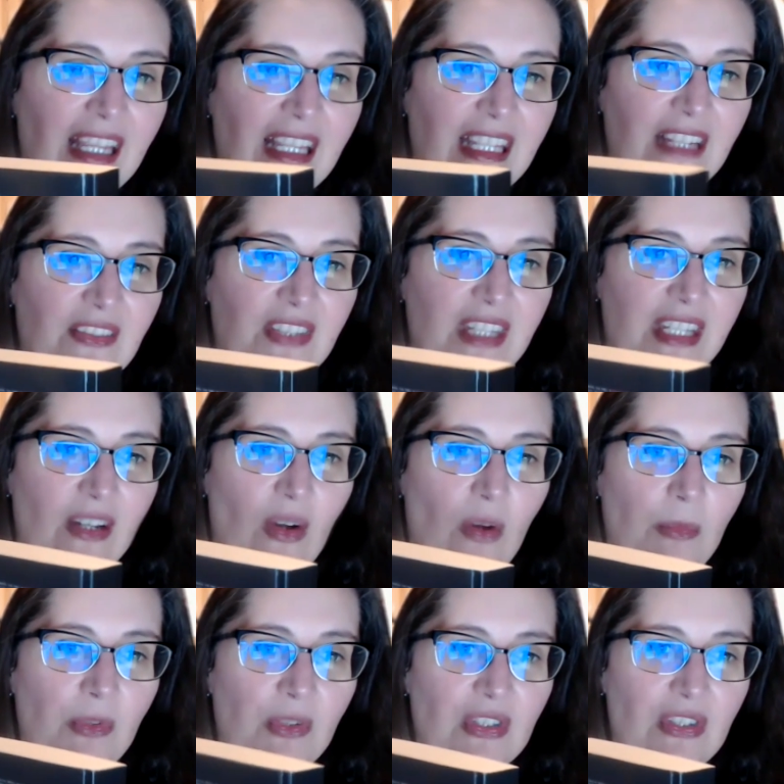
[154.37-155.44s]
gives it
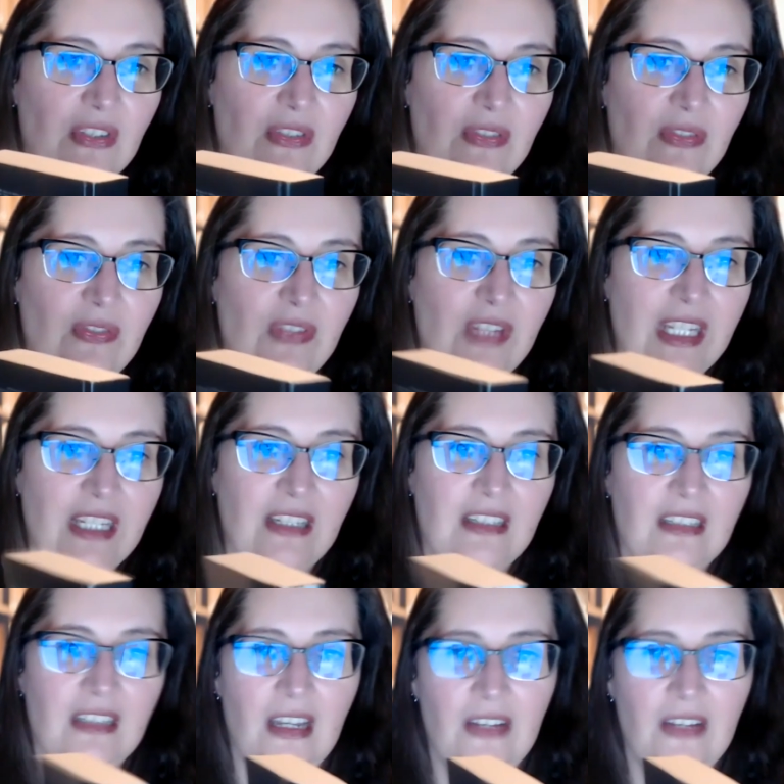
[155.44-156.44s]
almost the feel